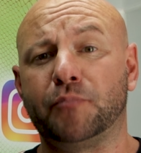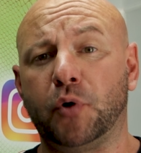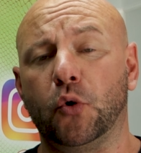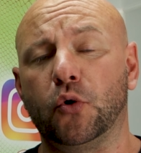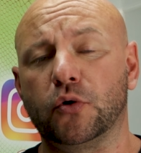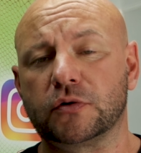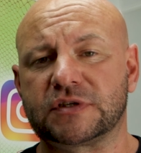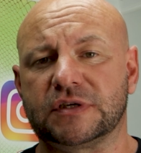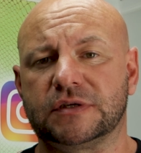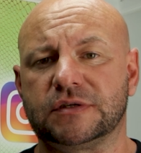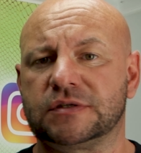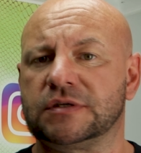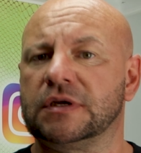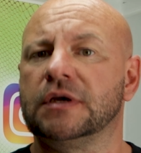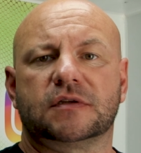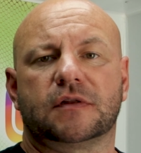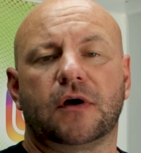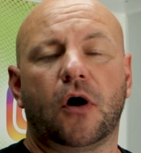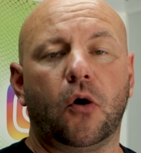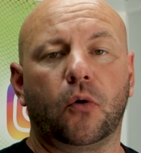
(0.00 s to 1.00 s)
important
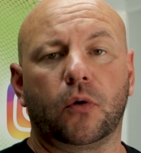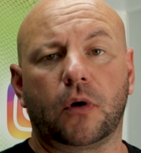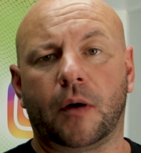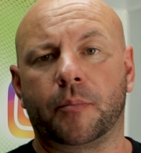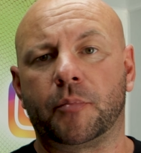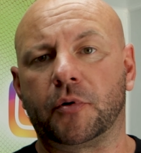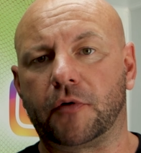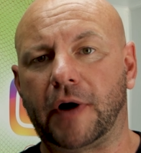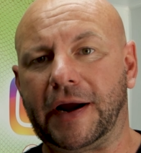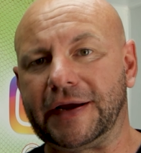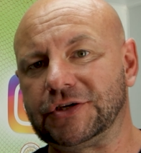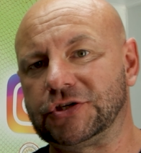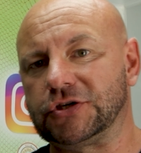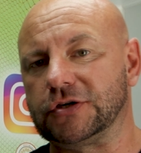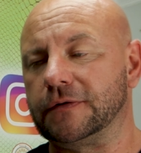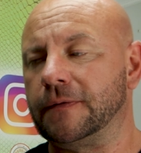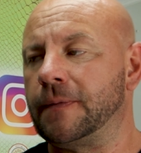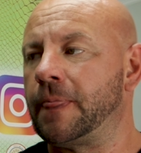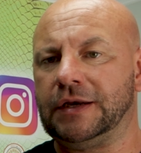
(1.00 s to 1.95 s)
to the whole operation.